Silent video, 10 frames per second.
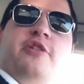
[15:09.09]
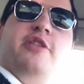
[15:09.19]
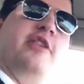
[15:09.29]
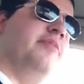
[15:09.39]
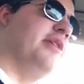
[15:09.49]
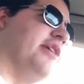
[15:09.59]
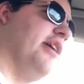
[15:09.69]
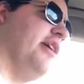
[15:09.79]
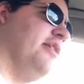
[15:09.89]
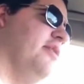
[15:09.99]
It seems like
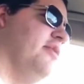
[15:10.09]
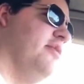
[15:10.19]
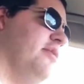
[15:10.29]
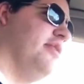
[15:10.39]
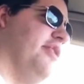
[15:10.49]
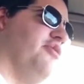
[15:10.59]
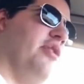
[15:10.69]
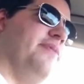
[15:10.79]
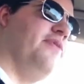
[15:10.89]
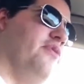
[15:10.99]
it's the
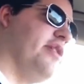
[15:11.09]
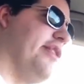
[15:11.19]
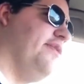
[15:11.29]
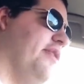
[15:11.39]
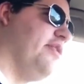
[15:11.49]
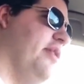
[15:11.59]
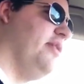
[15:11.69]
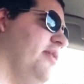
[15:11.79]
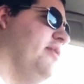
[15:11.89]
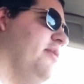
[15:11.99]
Triumph of Ferocity
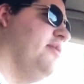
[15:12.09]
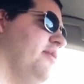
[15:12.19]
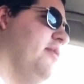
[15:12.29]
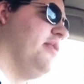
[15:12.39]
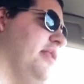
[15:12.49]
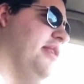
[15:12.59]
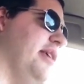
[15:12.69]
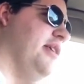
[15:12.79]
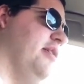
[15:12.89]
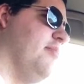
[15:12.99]
variant.
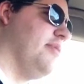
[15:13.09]
Seems.